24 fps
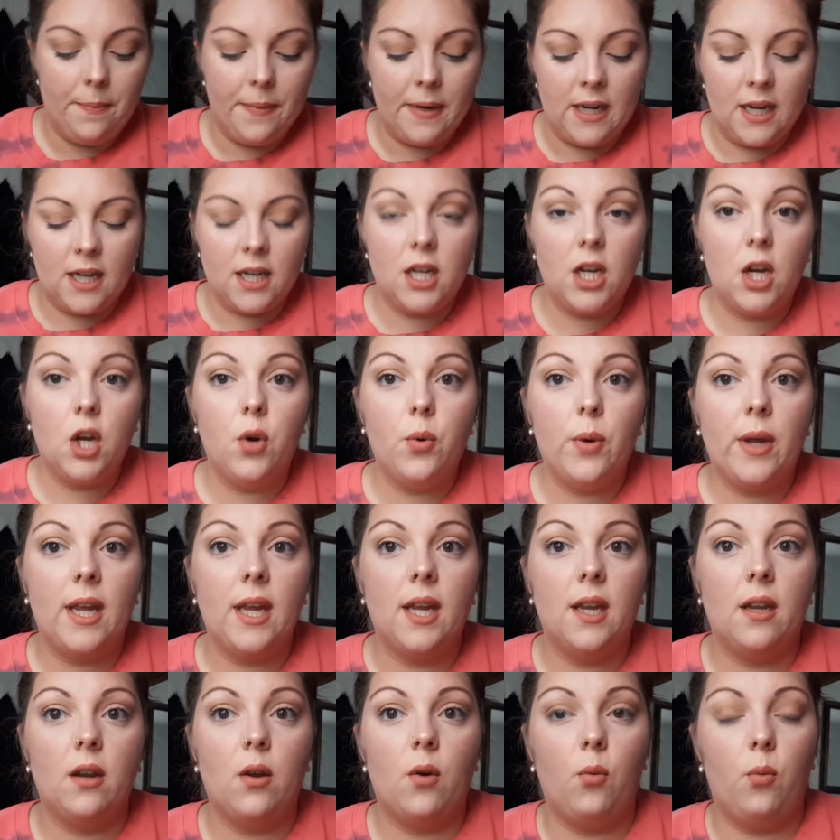I'm going to go
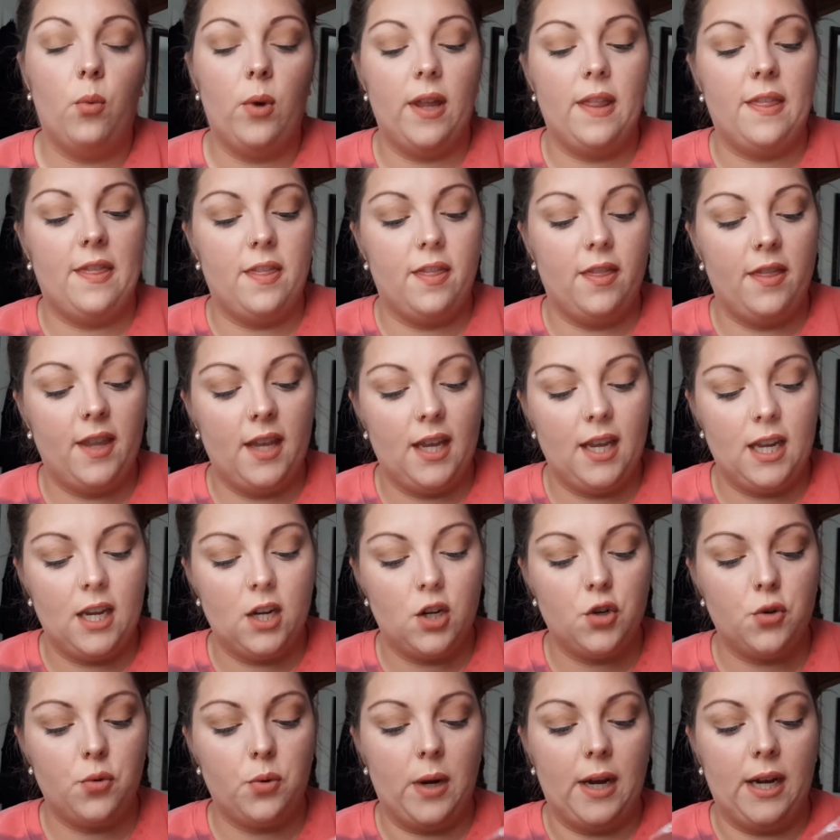in with the
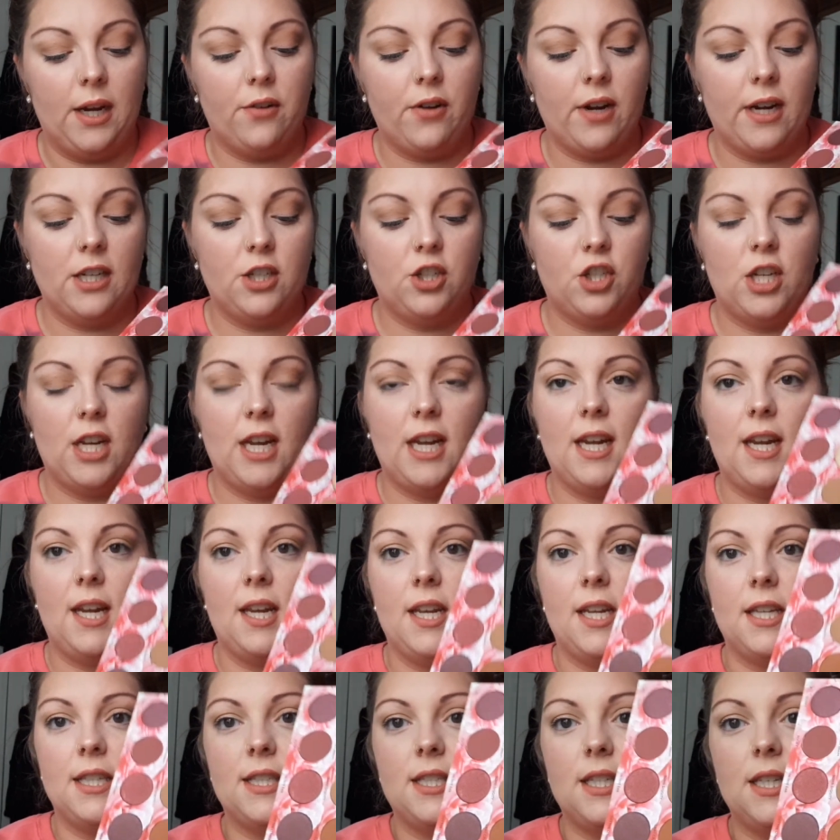Cray Cray shade.
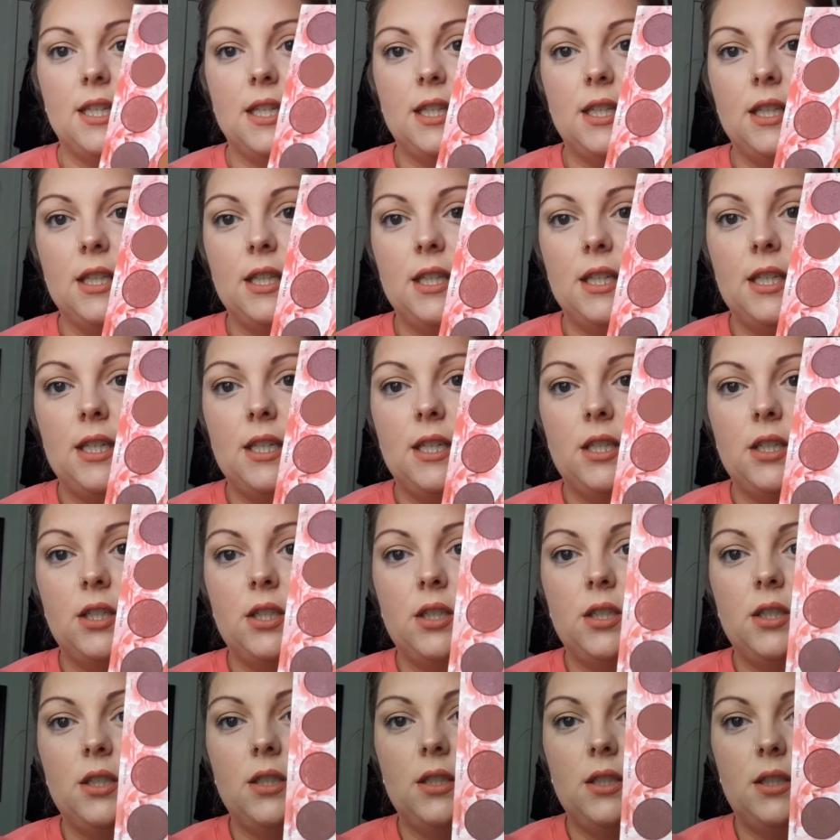It's a
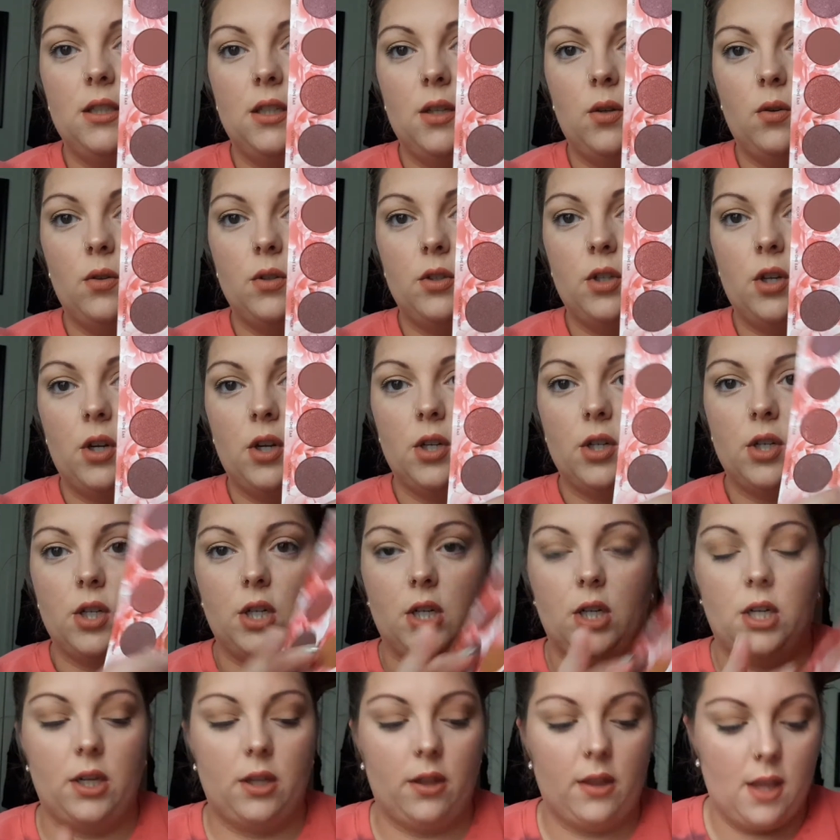little
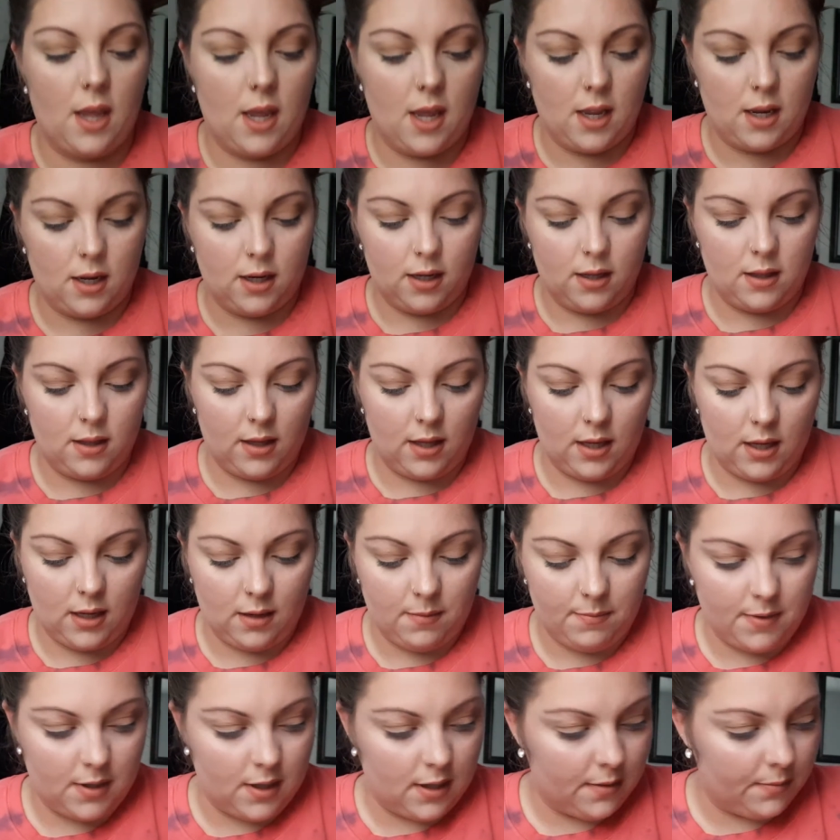darker than
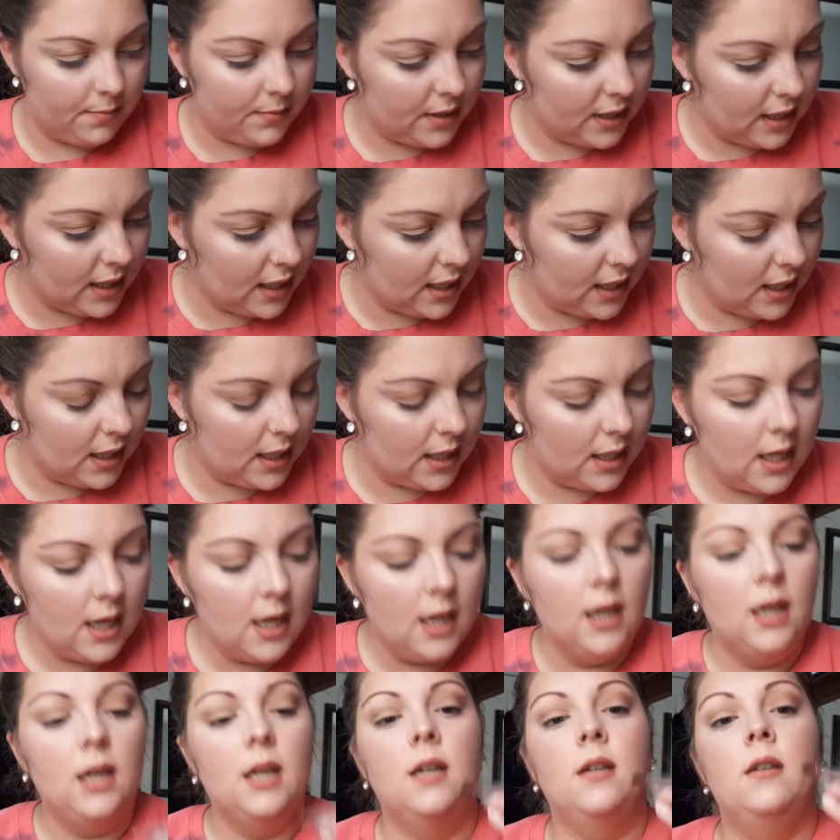the Bomb Diggity.
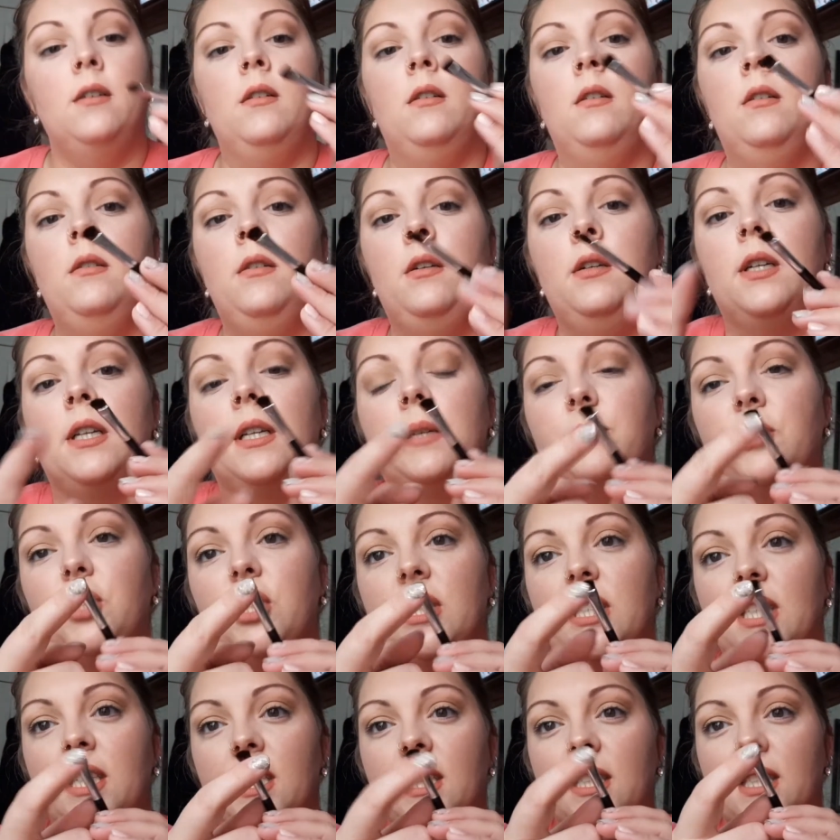And I'm
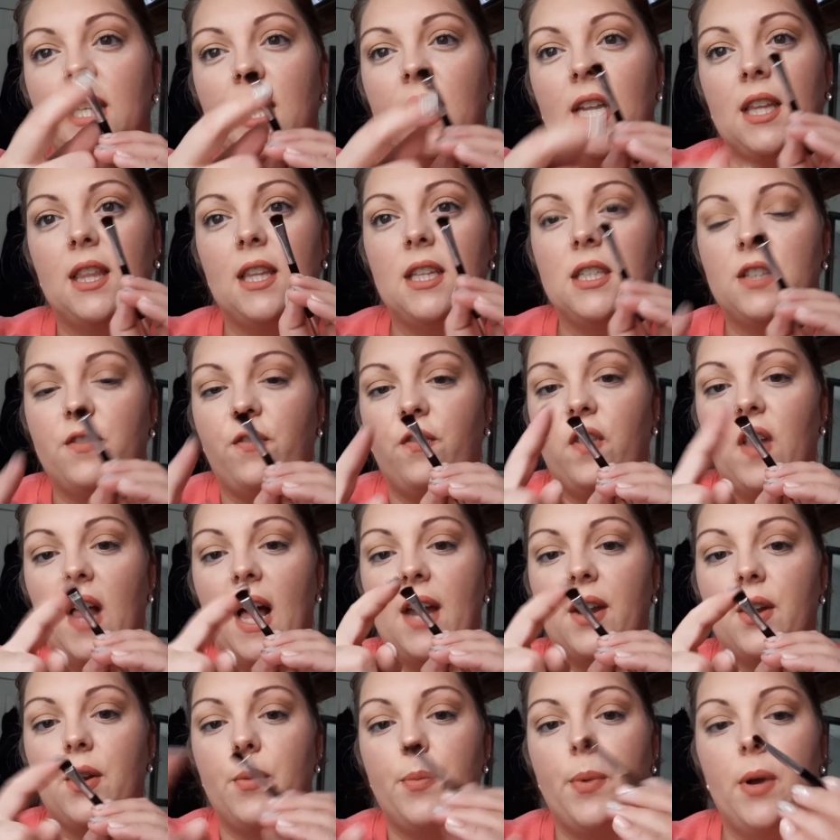just going to take this
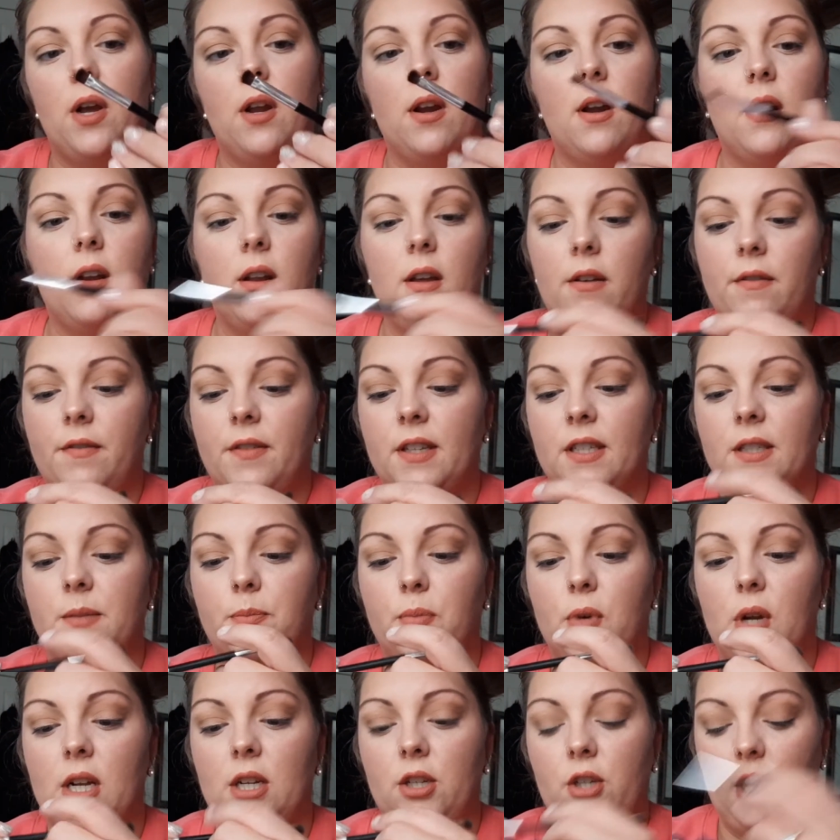flatter part of this
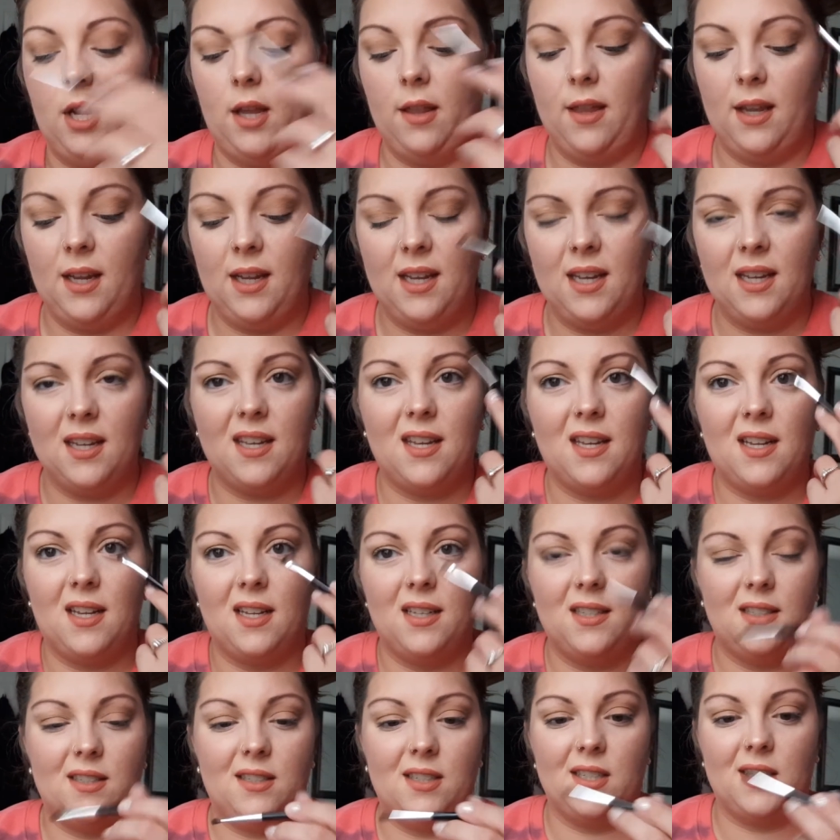brush. I think
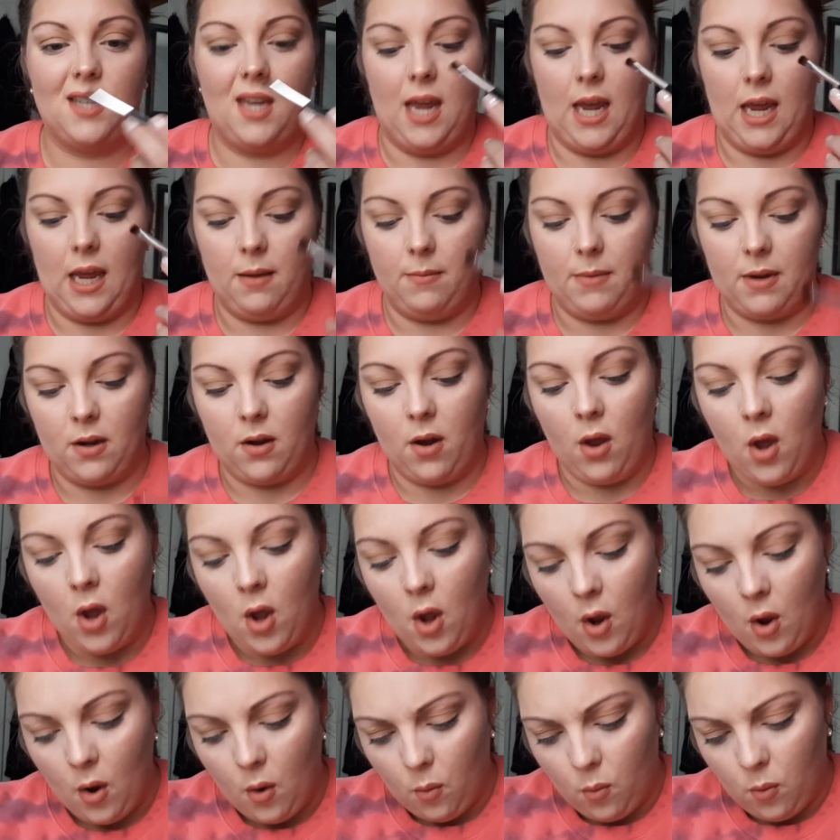it just came in
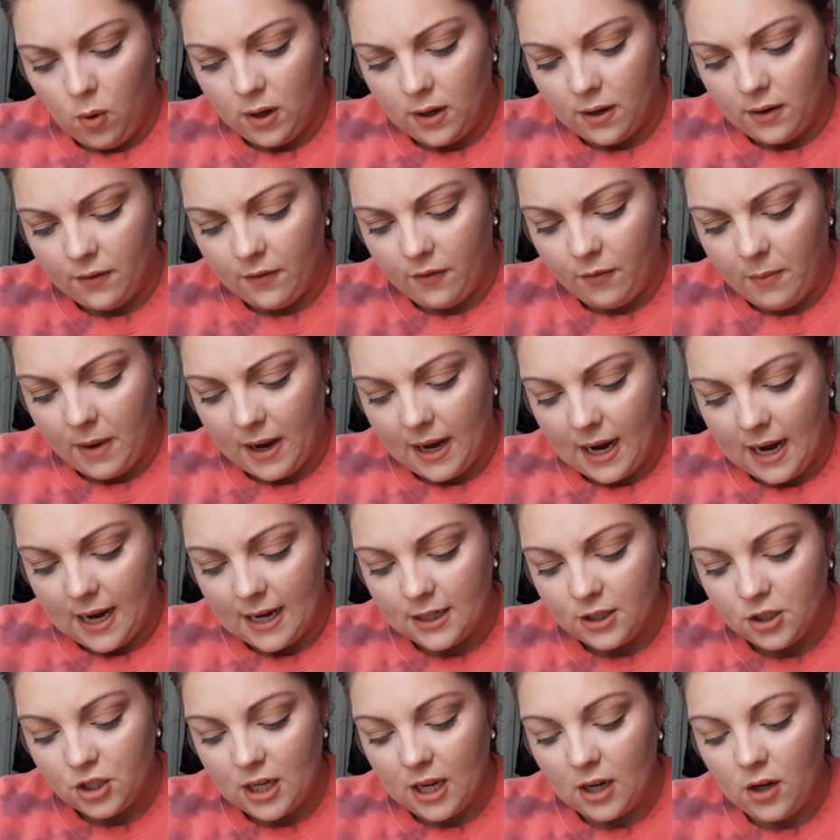one of my
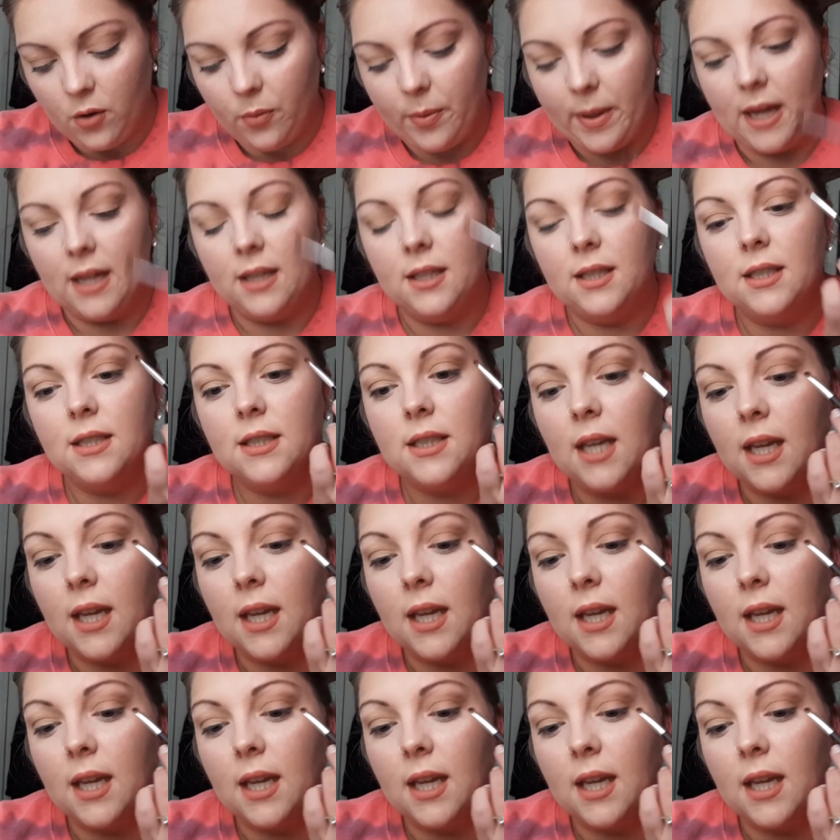eyeshadow palettes.